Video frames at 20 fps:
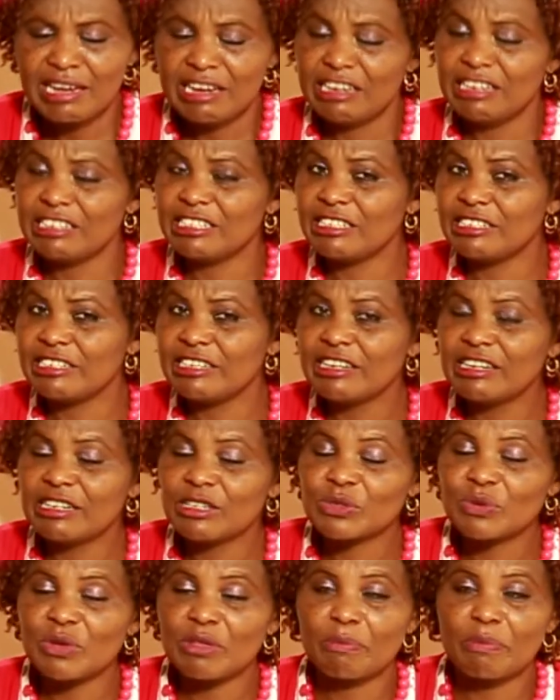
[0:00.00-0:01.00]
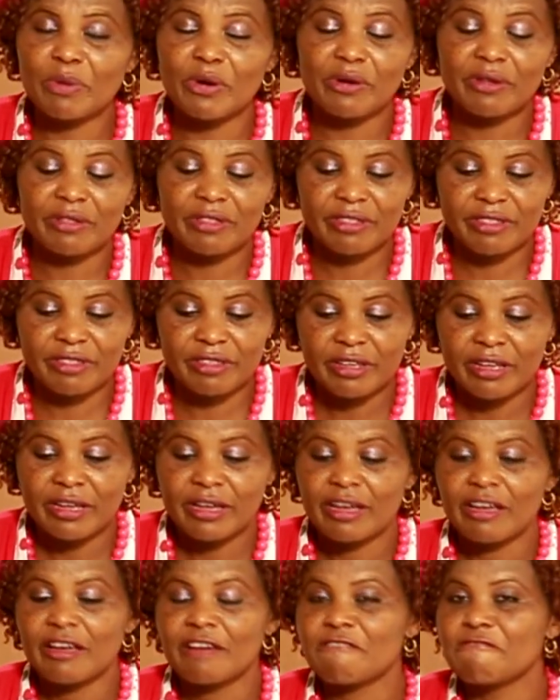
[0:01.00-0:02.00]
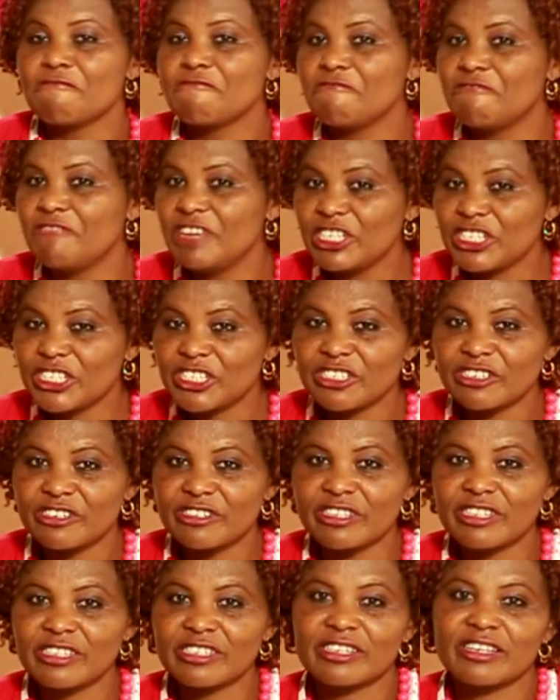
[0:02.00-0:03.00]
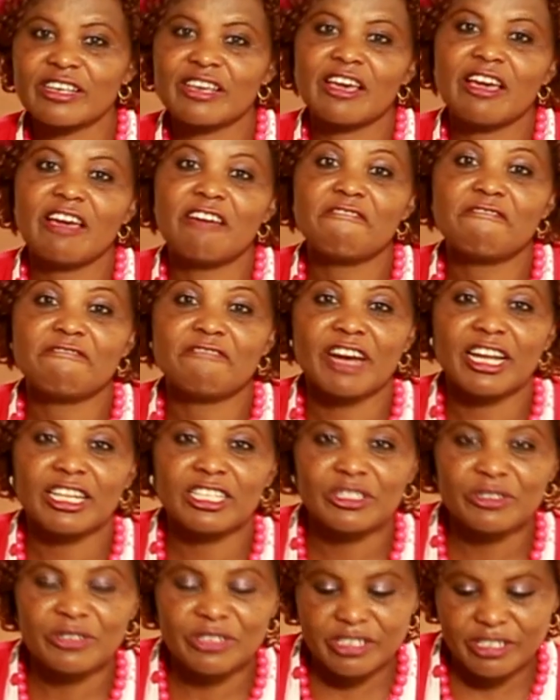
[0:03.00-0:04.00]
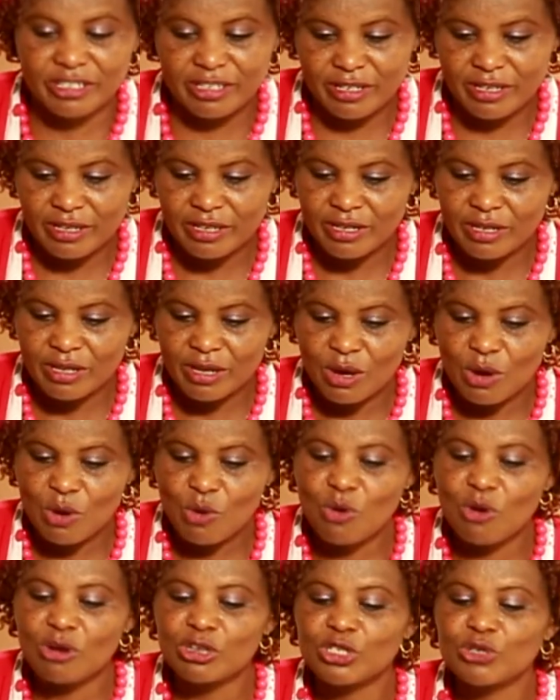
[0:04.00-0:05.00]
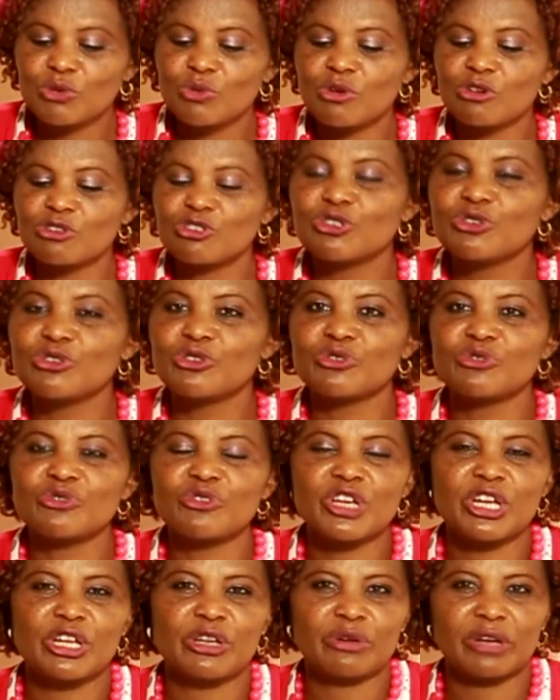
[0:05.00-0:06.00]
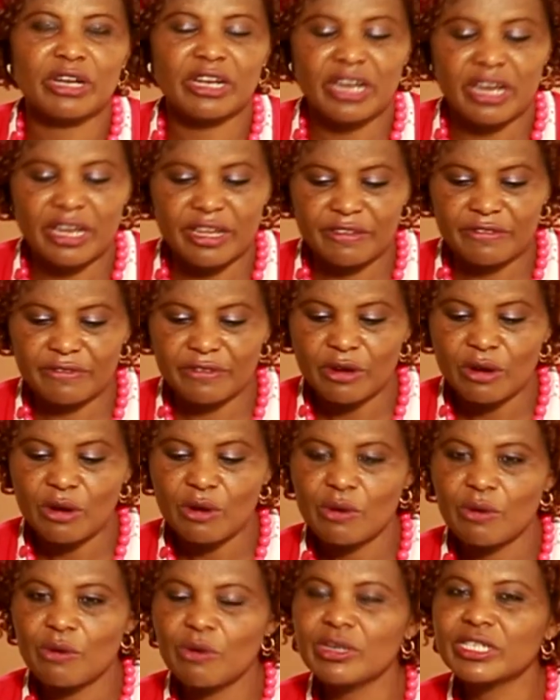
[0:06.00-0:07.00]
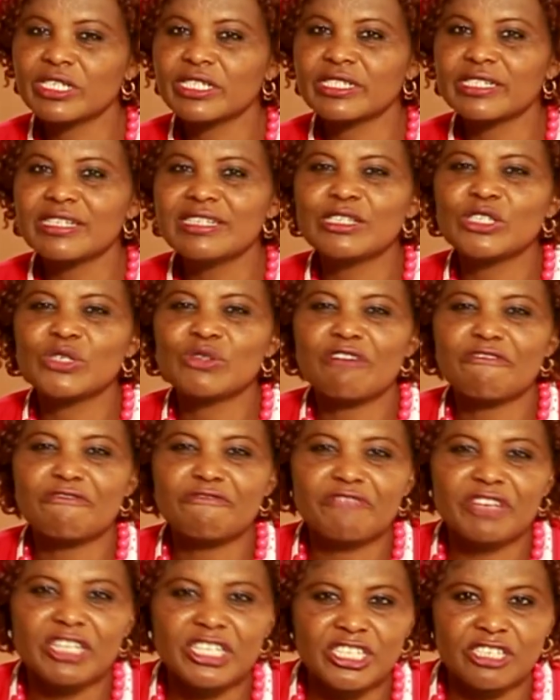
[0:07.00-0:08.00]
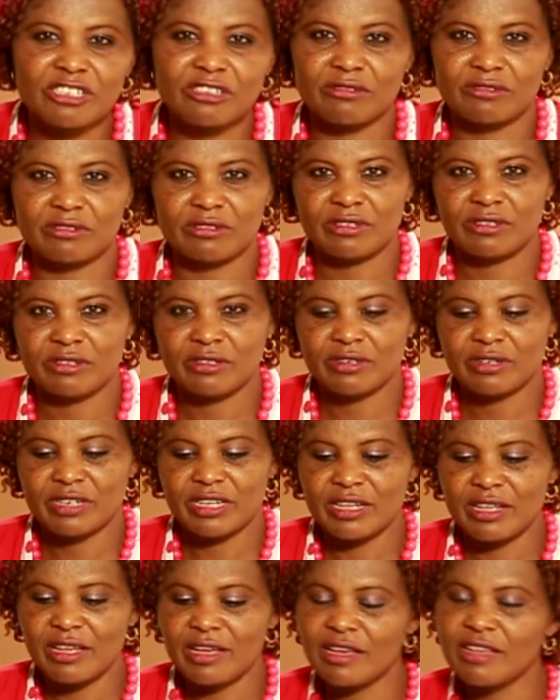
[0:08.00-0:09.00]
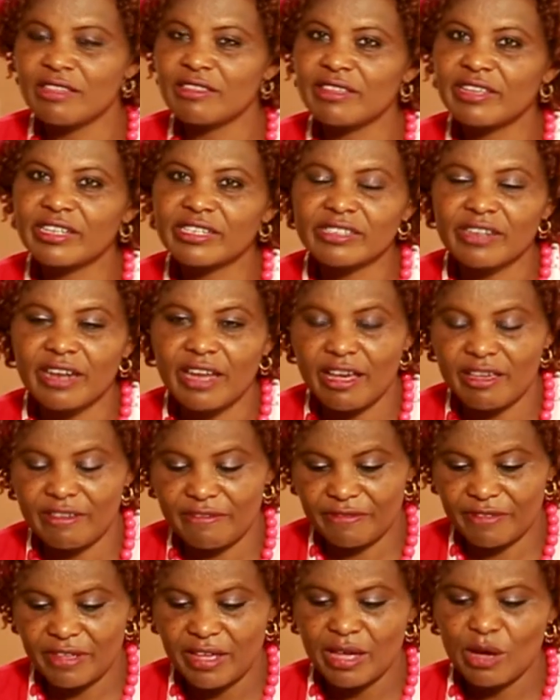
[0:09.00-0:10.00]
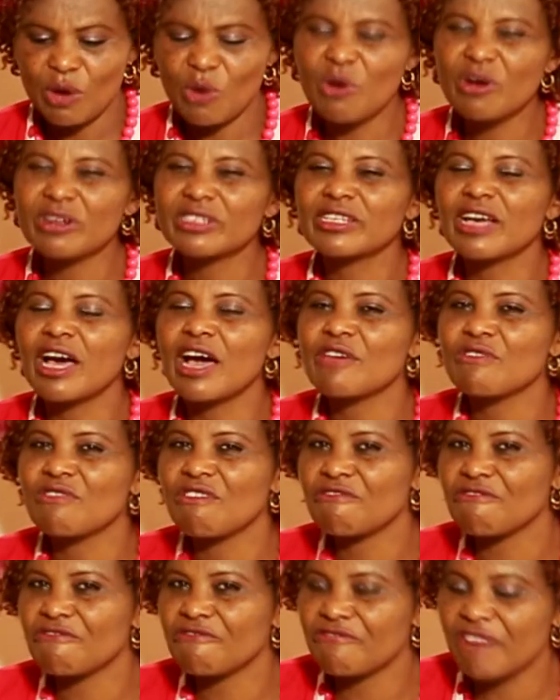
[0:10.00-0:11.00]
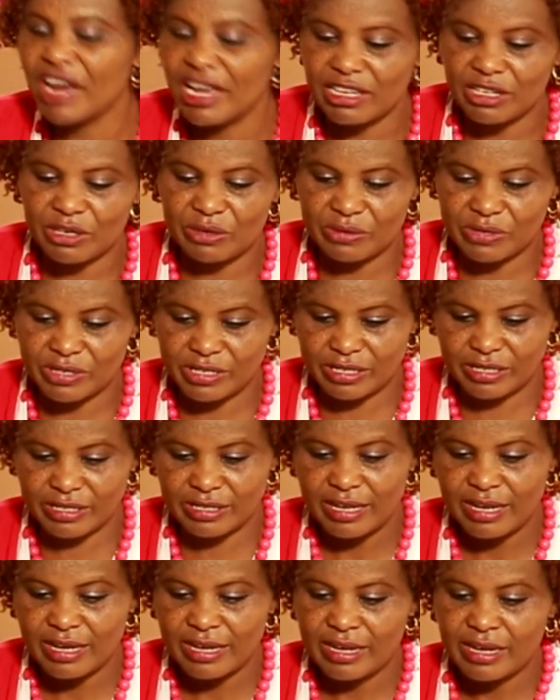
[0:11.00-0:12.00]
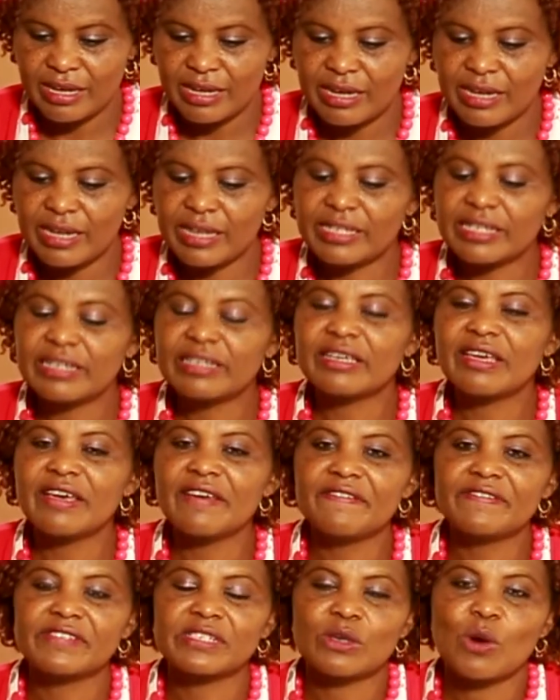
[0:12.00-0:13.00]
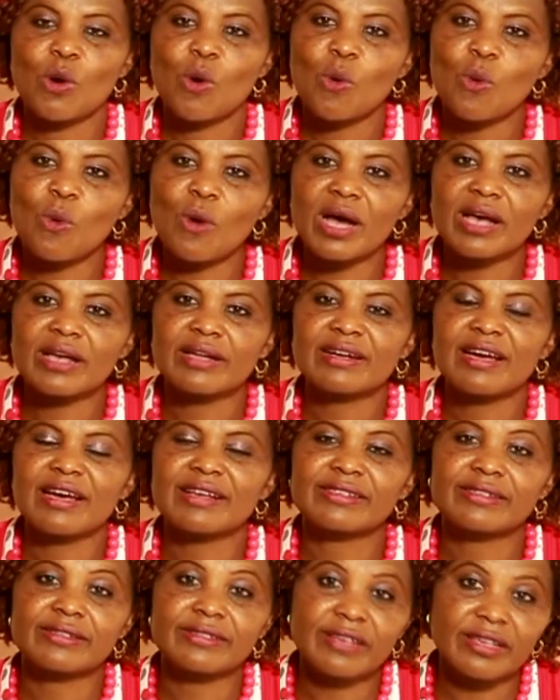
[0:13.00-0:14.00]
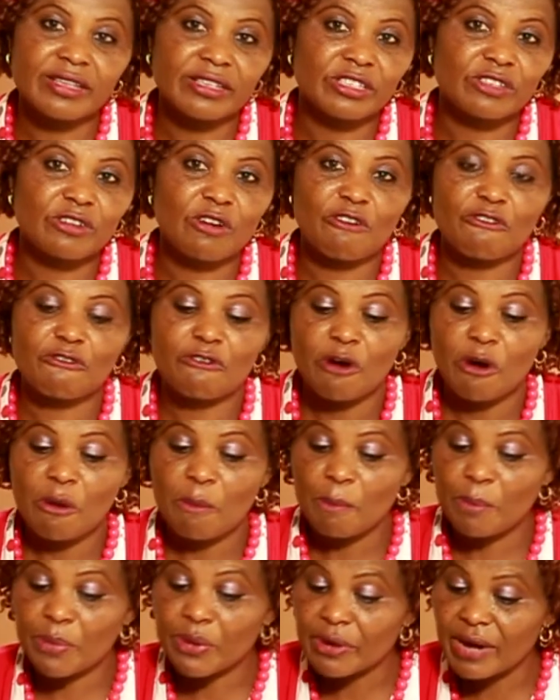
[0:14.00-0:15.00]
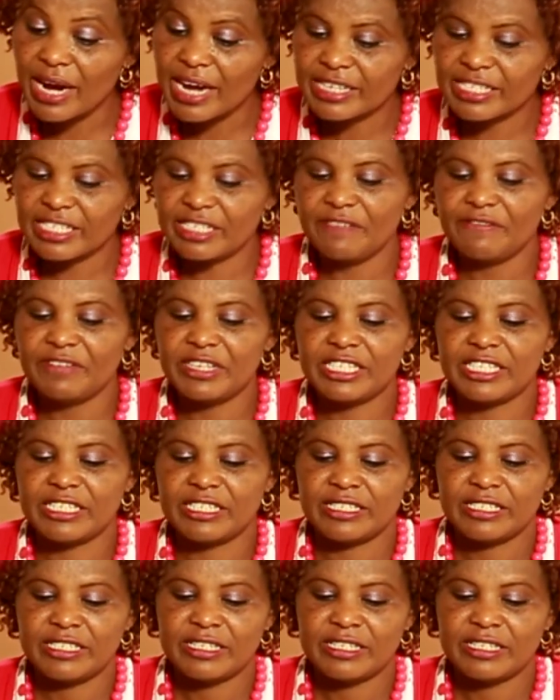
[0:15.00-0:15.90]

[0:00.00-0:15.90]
It deals with both visions and values. What you want to do in your life. What is your vision in this life? What are your values? It gives one a sense of proactivity.